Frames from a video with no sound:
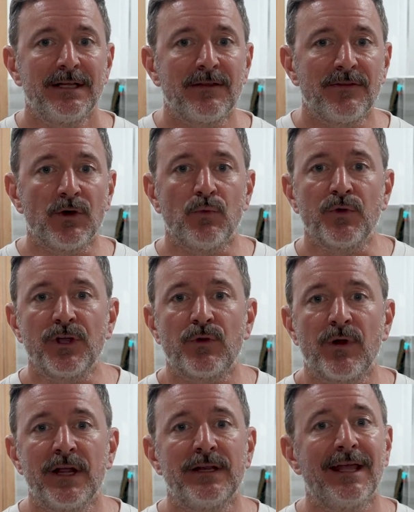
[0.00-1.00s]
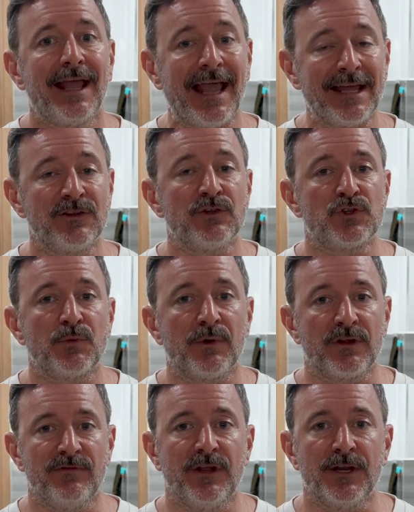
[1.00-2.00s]
They're really great and they're super
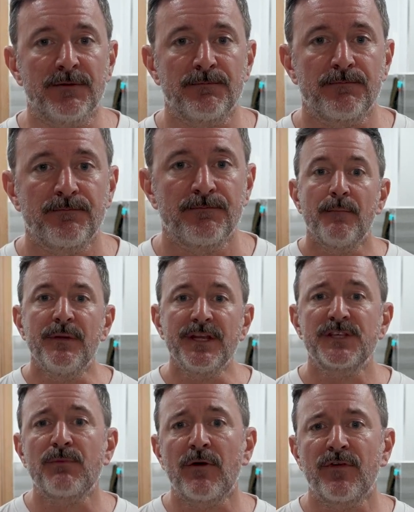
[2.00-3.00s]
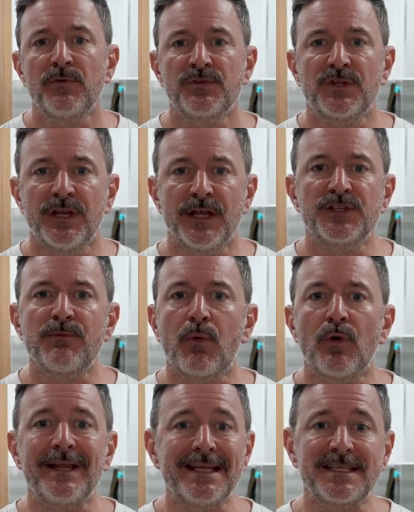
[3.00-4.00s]
convenient. Many smartphones today
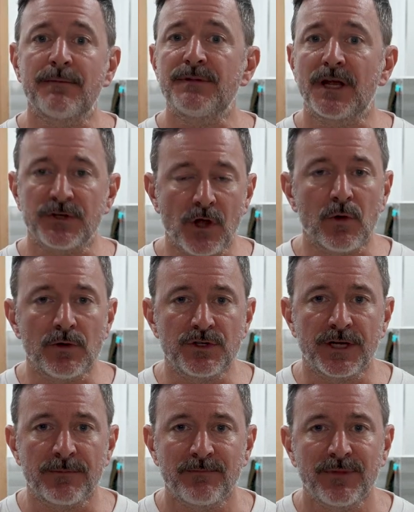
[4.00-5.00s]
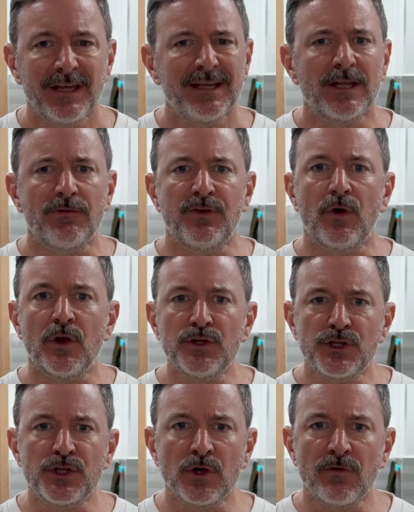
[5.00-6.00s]
support eSIM technology. Now, if you're
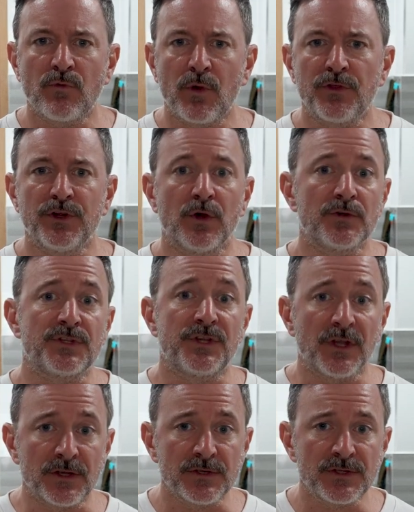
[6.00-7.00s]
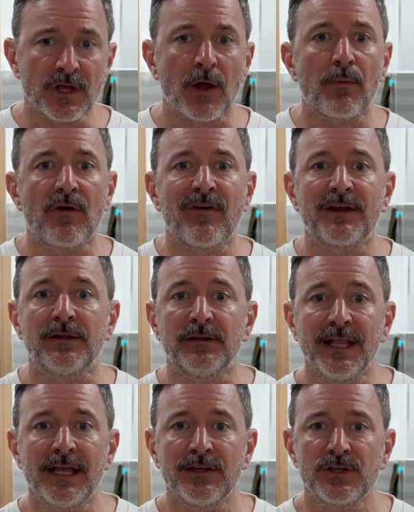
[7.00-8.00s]
unsure of whether yours does, I'll provide a
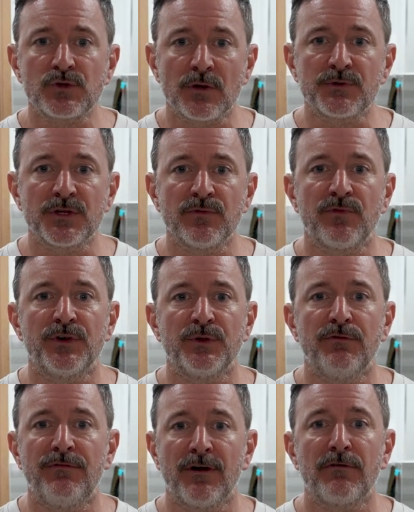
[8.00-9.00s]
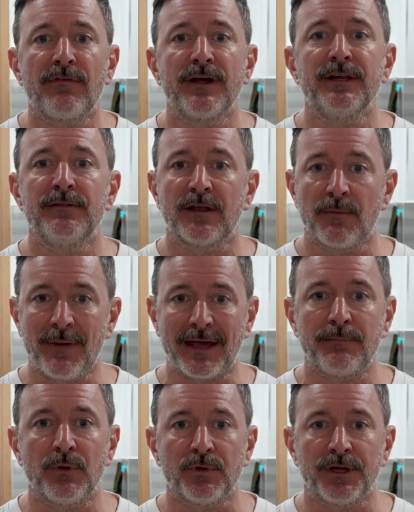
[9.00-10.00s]
link in the description for you to verify the
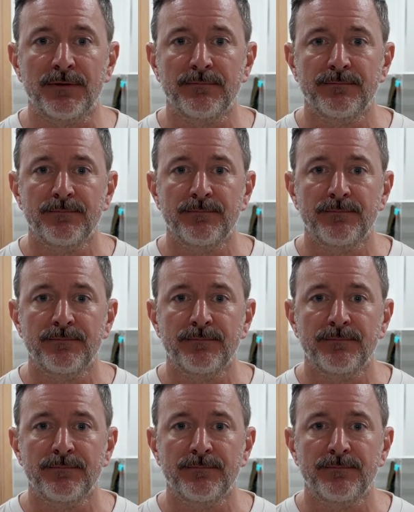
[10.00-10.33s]
compatibility.